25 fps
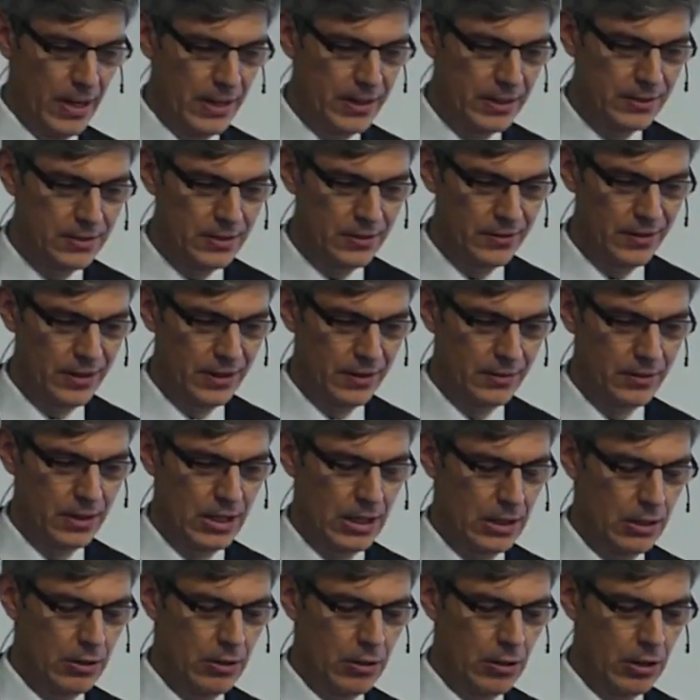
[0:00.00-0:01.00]
planetary,
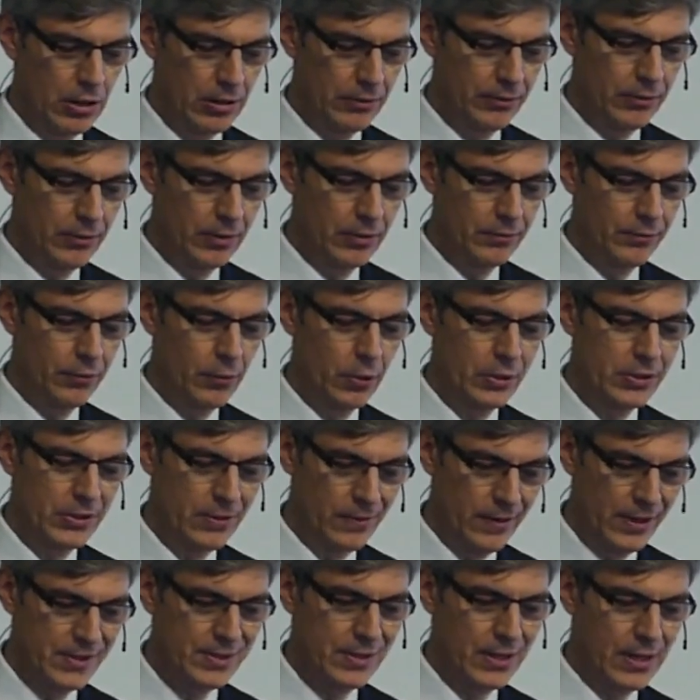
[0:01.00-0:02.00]
or for
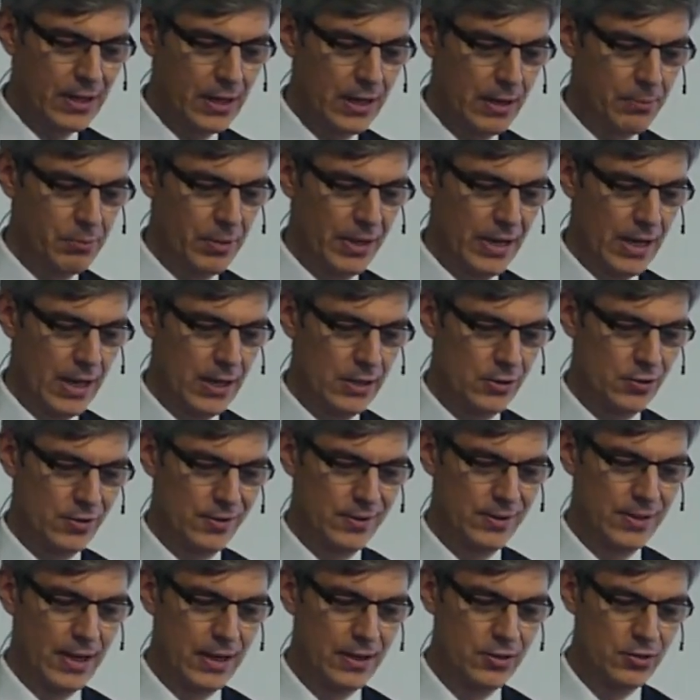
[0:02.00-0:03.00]
terrestrial
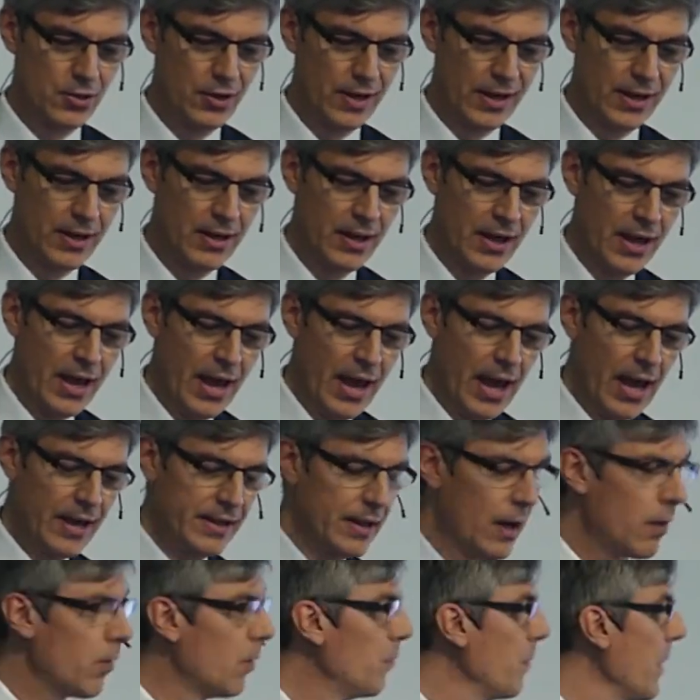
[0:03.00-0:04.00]
applications, actually.
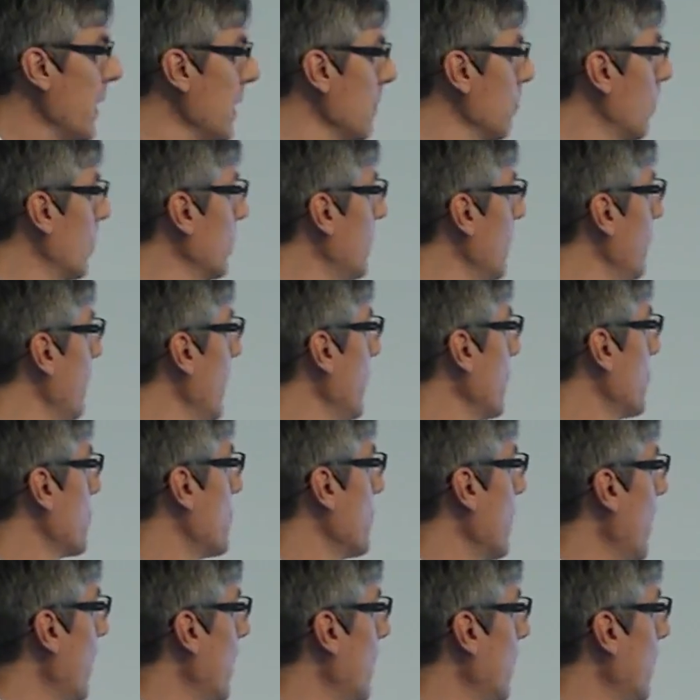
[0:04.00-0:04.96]
And our main motivation